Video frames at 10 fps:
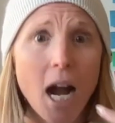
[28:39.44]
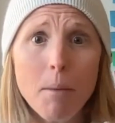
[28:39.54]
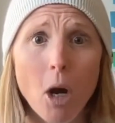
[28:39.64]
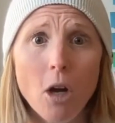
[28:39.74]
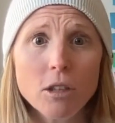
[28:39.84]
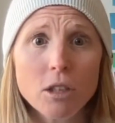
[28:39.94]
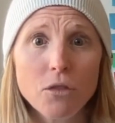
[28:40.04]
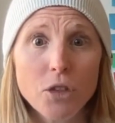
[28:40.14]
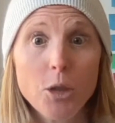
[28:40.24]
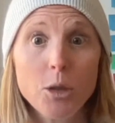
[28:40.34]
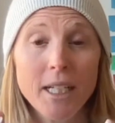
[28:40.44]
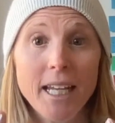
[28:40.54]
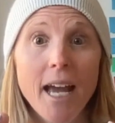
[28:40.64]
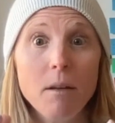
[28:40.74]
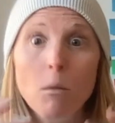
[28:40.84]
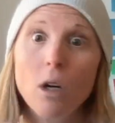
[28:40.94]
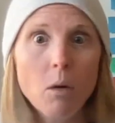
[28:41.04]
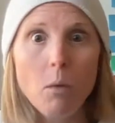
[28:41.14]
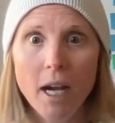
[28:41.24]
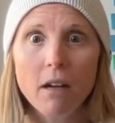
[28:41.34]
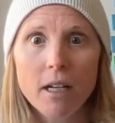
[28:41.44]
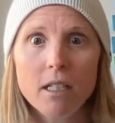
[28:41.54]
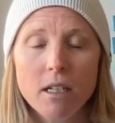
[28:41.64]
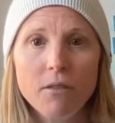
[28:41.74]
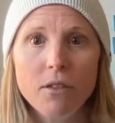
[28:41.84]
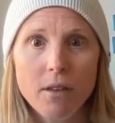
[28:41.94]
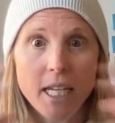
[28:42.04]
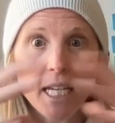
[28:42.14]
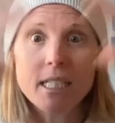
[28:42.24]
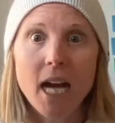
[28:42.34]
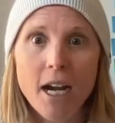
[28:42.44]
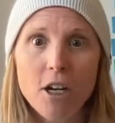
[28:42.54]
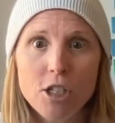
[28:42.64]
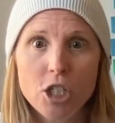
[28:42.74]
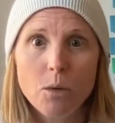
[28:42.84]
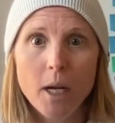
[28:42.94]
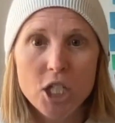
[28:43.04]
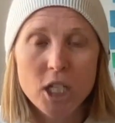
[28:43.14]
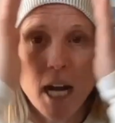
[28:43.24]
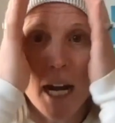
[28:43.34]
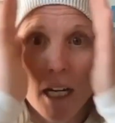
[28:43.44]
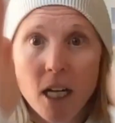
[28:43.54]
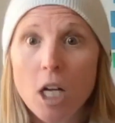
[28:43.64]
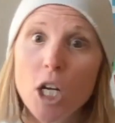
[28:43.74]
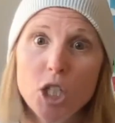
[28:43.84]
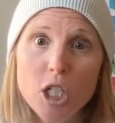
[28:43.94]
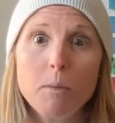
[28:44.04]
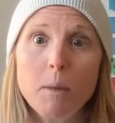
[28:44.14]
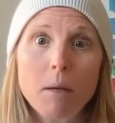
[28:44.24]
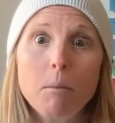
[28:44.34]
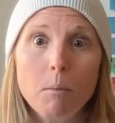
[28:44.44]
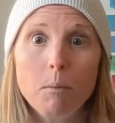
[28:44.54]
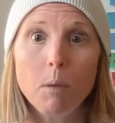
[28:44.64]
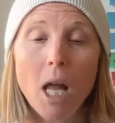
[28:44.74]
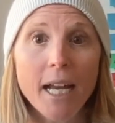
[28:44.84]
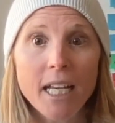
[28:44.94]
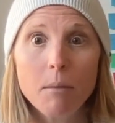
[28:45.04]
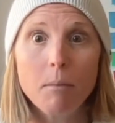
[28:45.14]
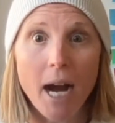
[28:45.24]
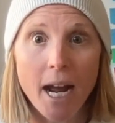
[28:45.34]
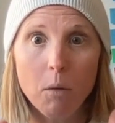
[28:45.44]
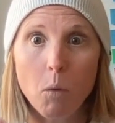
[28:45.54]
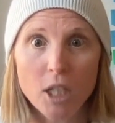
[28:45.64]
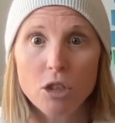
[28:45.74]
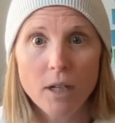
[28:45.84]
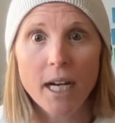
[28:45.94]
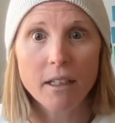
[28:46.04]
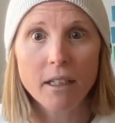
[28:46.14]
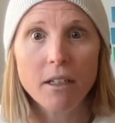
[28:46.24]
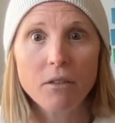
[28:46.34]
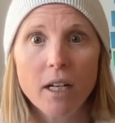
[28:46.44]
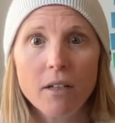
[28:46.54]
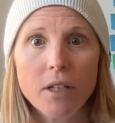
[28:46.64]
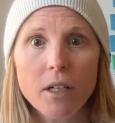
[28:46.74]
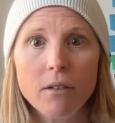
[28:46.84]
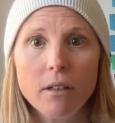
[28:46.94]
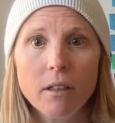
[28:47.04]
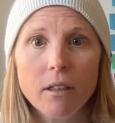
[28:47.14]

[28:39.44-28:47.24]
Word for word: eyeballs for you to get more awareness of the entire situation, not just being blinded by what's directly in front of you.